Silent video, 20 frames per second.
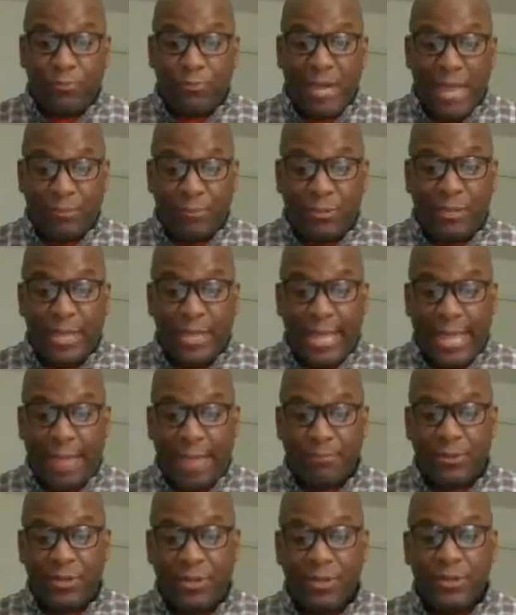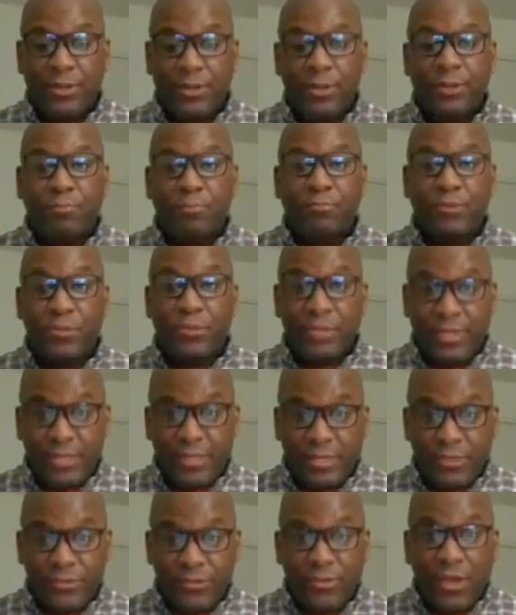or Bible app,
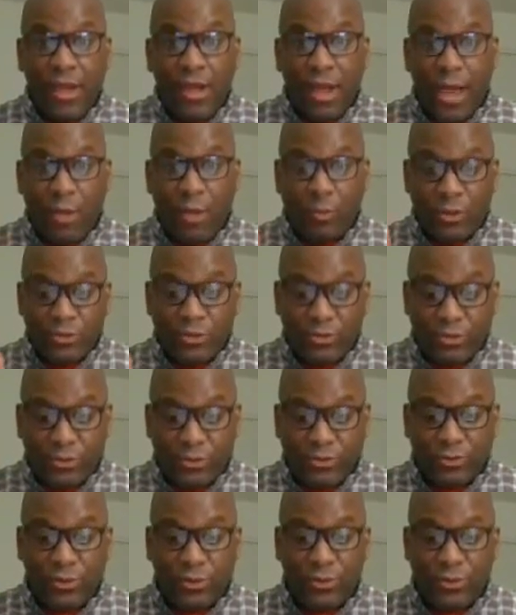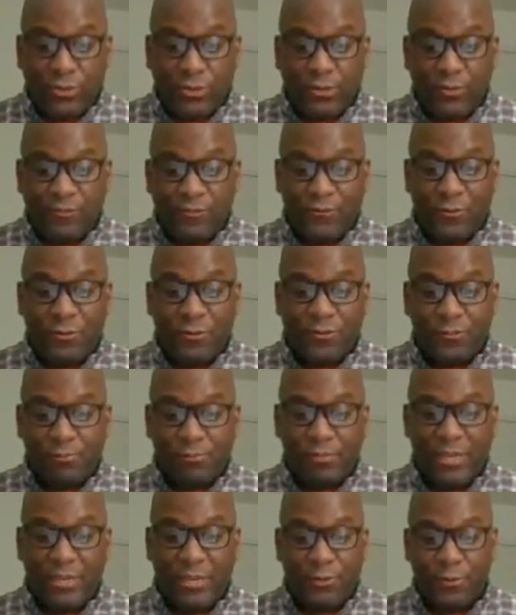please, I want you to turn into 1
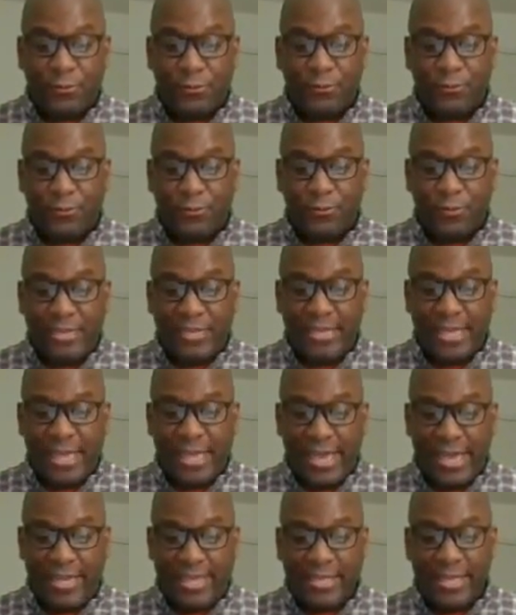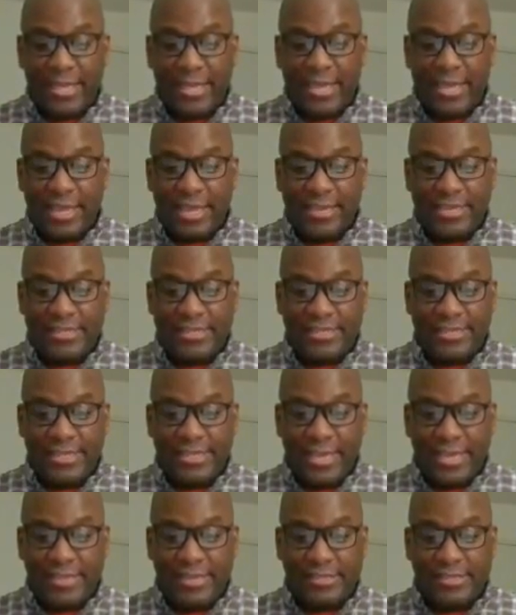Peter 3 8. And it
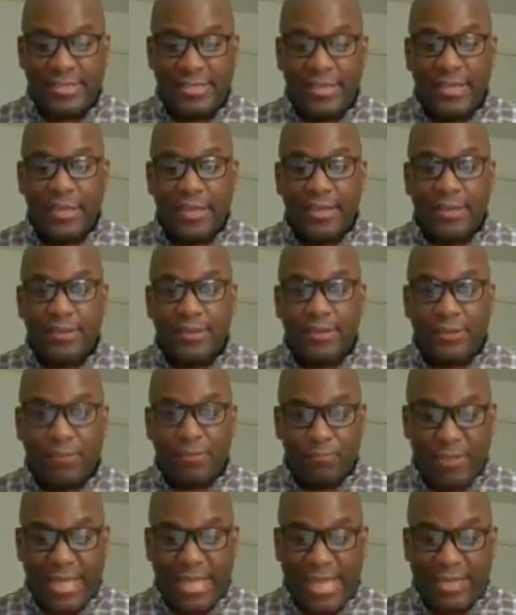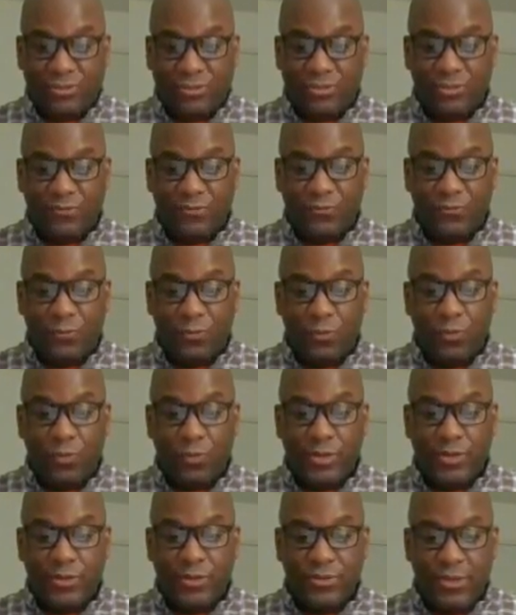says, compassion for
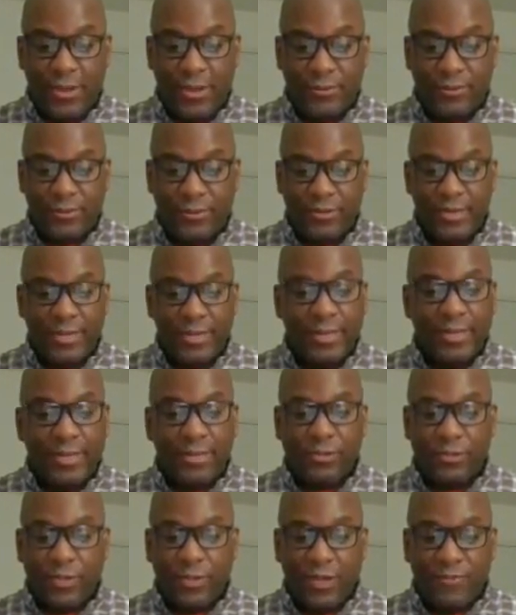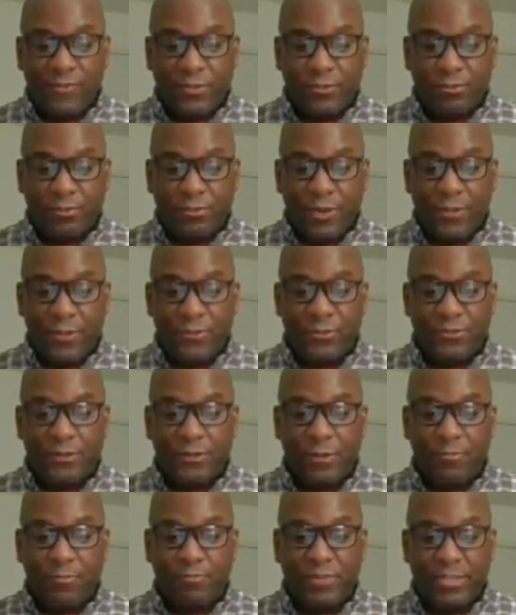one another, love as
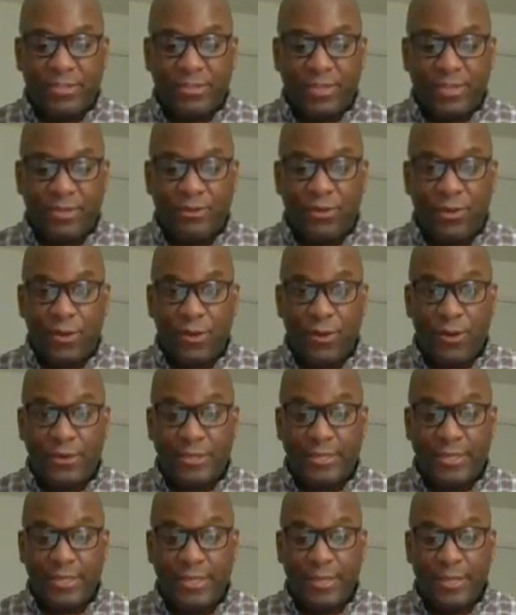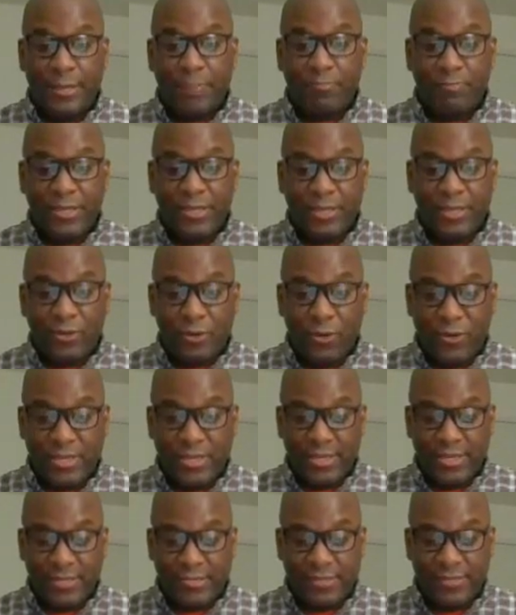brothers, be tenderhearted, be
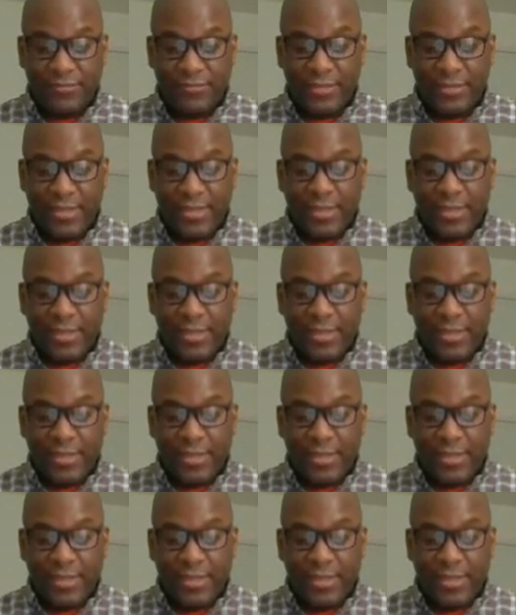courteous.